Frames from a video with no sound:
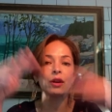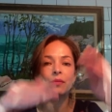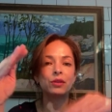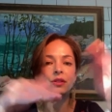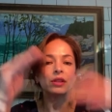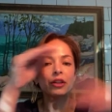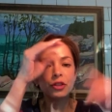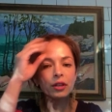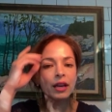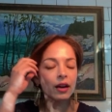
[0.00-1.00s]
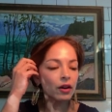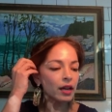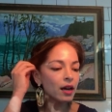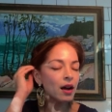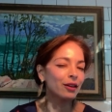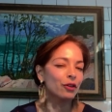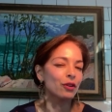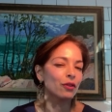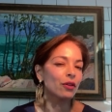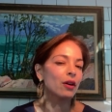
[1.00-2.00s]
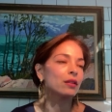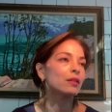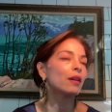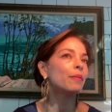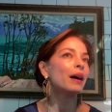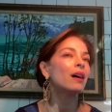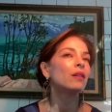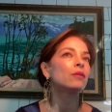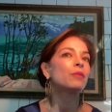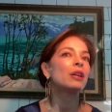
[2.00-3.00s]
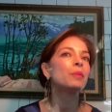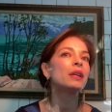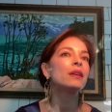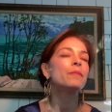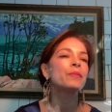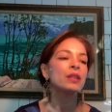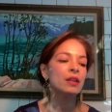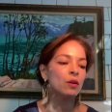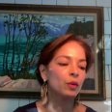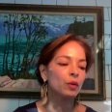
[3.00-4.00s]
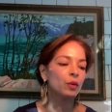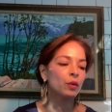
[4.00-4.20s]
On um, the Instagram discussion area, I'd be curious to hear your